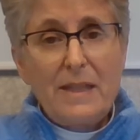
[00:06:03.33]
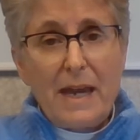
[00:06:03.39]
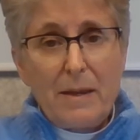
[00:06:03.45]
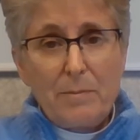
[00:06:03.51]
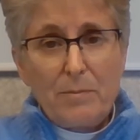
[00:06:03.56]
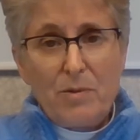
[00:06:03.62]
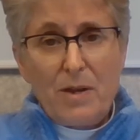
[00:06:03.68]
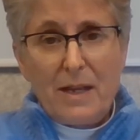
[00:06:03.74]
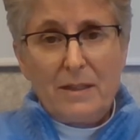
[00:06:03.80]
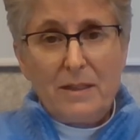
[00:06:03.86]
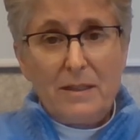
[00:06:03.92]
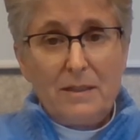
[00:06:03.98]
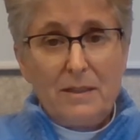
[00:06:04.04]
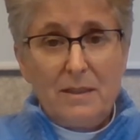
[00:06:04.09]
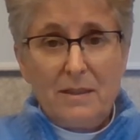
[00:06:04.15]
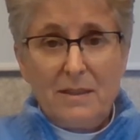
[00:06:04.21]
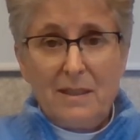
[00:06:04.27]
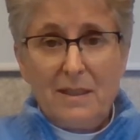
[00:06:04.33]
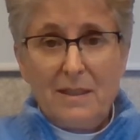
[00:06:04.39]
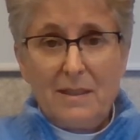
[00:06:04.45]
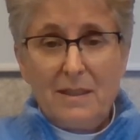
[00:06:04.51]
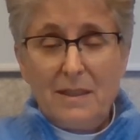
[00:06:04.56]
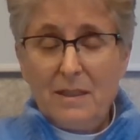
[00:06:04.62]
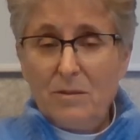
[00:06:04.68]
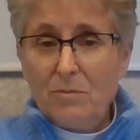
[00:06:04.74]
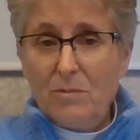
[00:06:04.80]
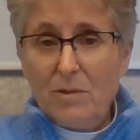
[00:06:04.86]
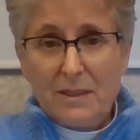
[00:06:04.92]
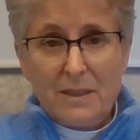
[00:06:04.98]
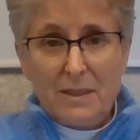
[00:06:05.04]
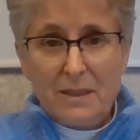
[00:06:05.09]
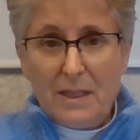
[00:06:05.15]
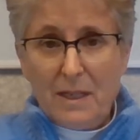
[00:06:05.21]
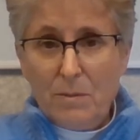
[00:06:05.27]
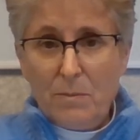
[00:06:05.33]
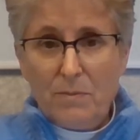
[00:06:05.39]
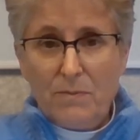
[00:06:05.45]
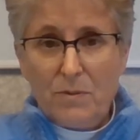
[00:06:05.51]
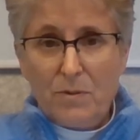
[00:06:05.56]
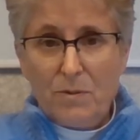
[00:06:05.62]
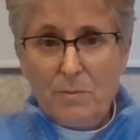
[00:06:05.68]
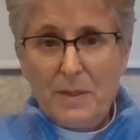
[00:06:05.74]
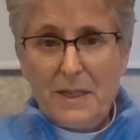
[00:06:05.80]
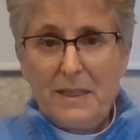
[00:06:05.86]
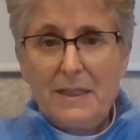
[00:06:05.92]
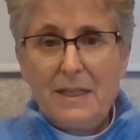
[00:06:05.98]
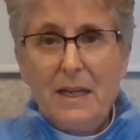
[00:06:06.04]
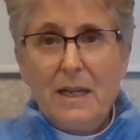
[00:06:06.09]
that practice and think that it wasn't helpful, but